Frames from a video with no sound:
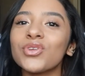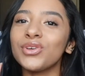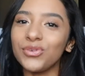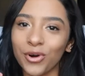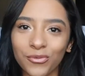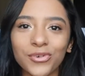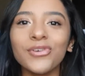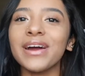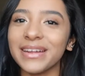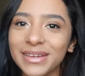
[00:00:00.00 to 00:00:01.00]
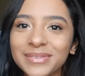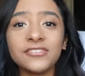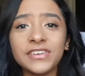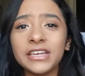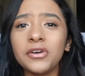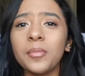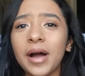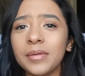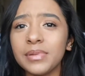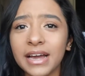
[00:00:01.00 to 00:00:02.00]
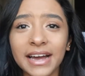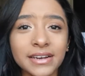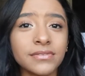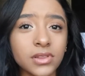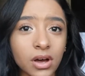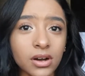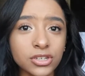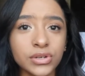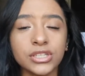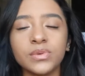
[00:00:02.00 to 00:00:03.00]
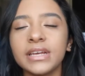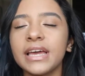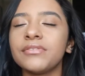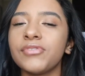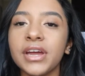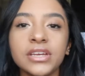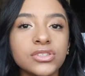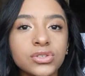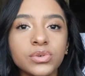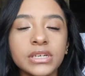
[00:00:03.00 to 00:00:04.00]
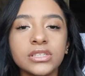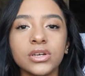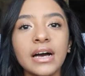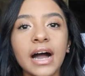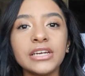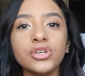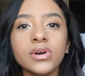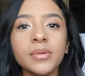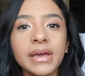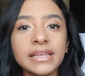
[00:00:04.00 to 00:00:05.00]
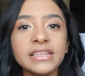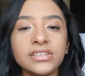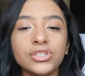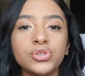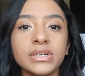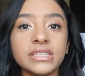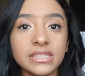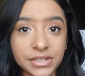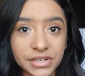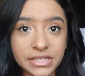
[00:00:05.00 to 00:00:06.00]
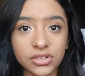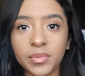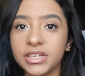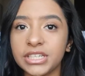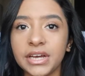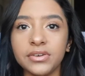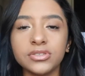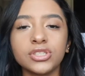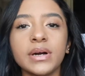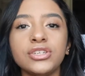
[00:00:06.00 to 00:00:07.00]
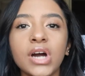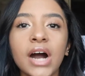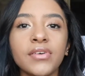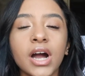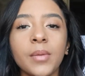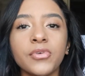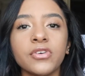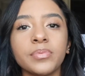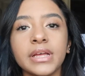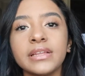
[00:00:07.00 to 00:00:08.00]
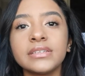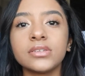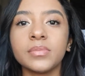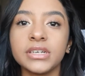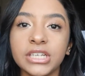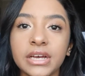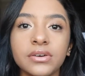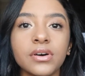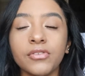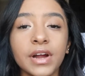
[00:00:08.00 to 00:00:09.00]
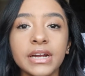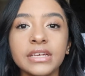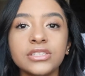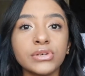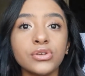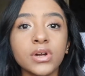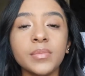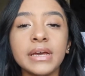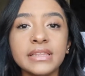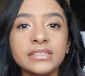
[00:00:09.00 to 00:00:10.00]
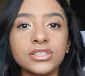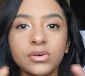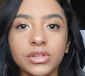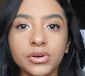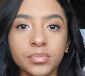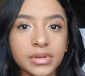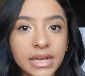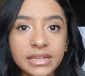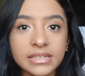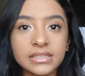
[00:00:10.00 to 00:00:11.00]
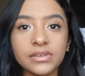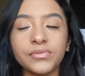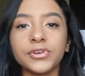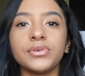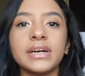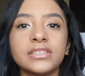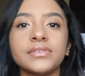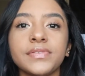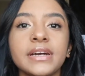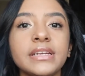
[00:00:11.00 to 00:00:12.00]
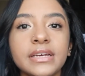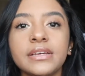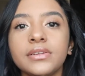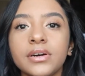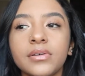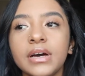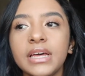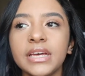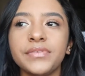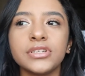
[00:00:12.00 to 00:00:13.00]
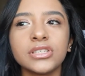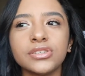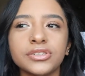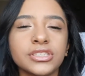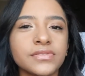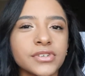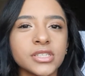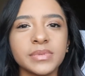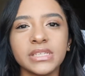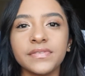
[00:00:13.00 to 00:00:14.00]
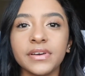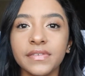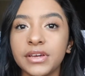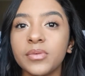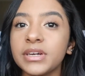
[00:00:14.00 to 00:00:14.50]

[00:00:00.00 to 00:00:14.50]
You won't regret it. This video might be kind of long, so I just want to get right into it. So I do want to make this into a series on my channel. So I do have a couple of playlists on my channel already. So I do want to make this its own little playlist for you guys to find it, you know, if you're just searching for a specific video on my